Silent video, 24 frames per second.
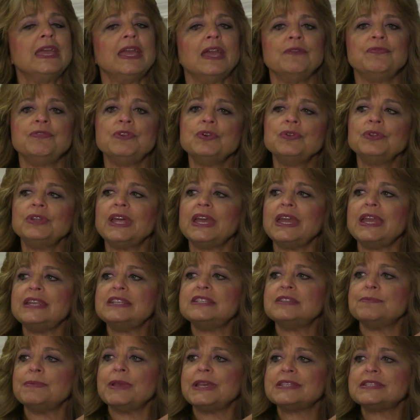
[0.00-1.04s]
If you lay
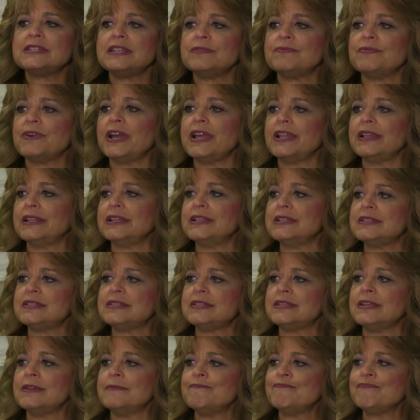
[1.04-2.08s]
domestic
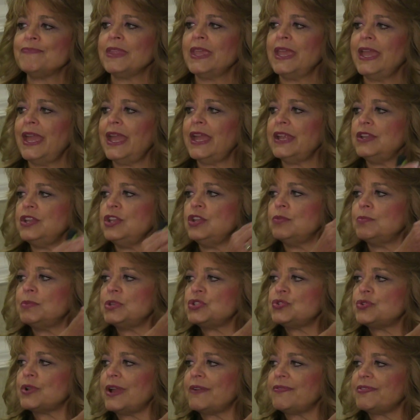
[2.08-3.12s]
violence and human
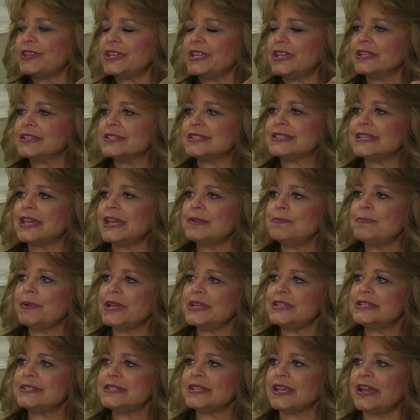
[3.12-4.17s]
trafficking side
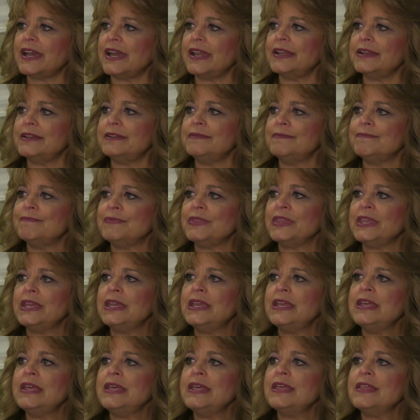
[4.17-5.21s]
by side,
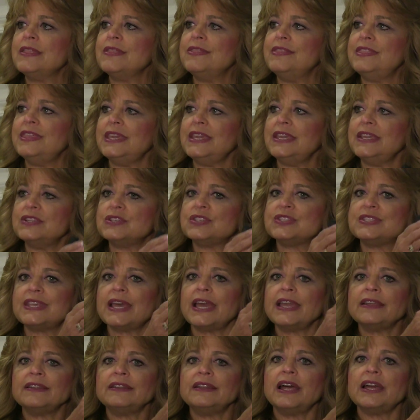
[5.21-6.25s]
the
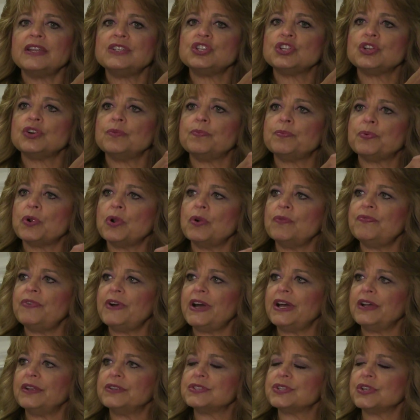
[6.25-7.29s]
psychological
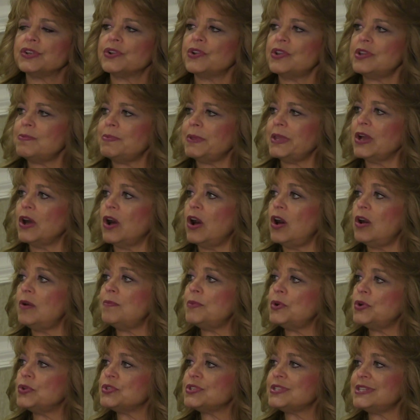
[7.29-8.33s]
profiles are going to be
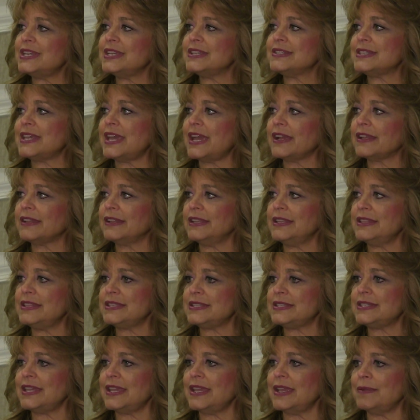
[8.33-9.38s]
almost exactly
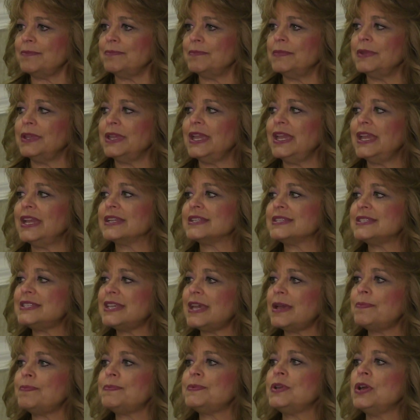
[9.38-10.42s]
the same,
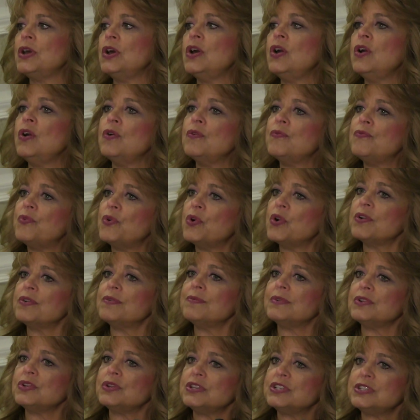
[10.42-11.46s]
except
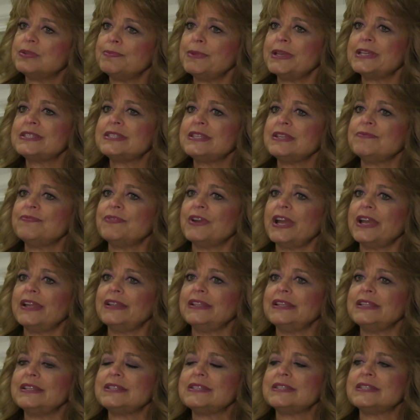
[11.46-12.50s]
for domestic
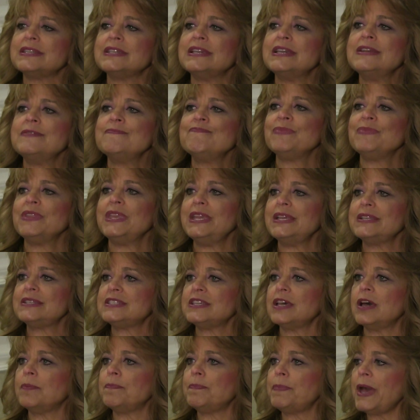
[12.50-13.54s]
violence,
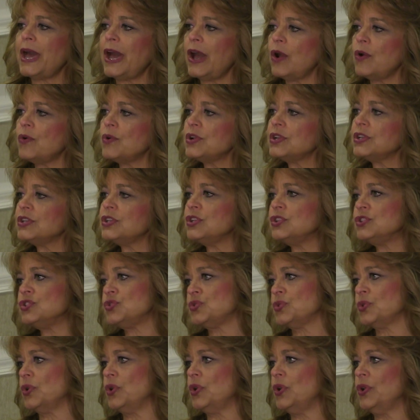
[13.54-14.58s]
it's a power and
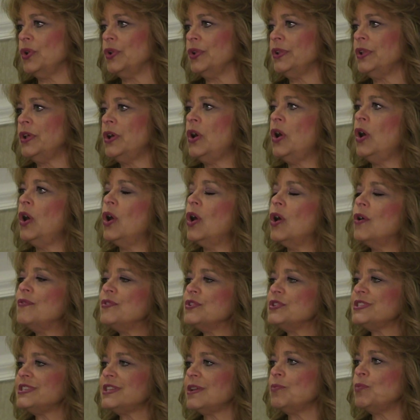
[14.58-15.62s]
control
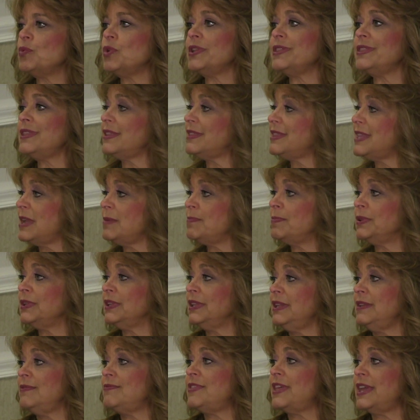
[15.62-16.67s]
over someone that they
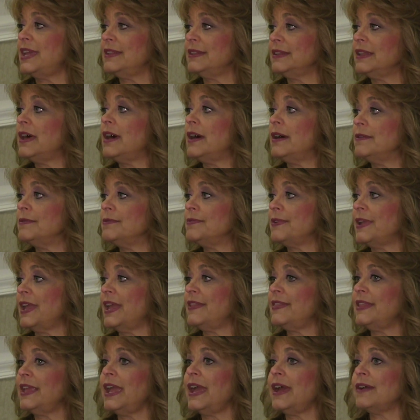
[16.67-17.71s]
believe they love,
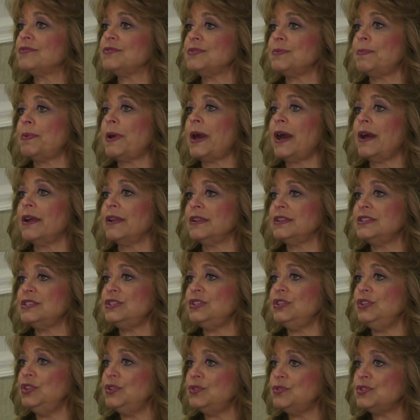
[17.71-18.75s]
and they have to
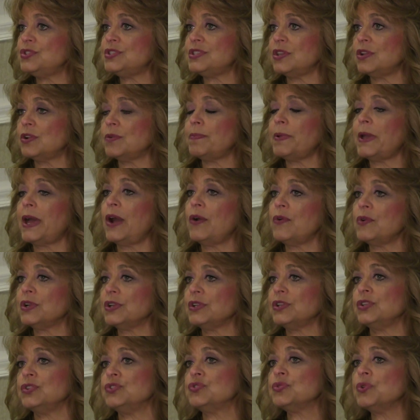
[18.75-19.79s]
use their power
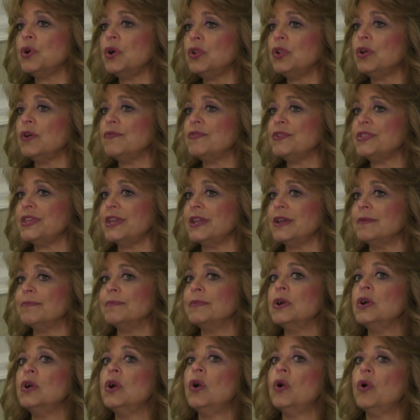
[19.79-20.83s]
and control over
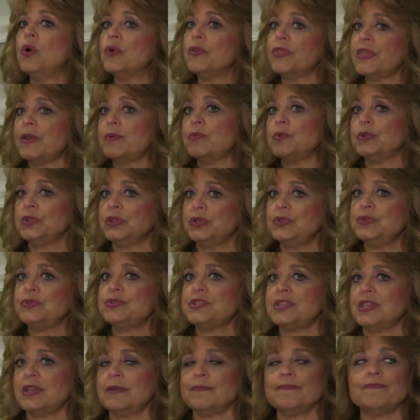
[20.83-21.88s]
them or they will
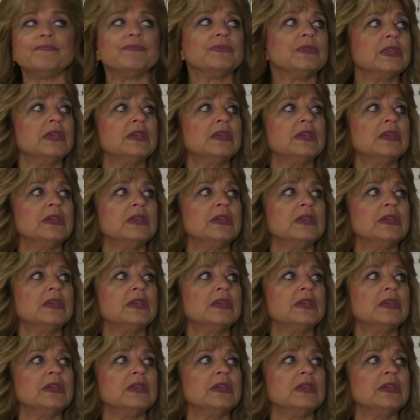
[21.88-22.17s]
lose them.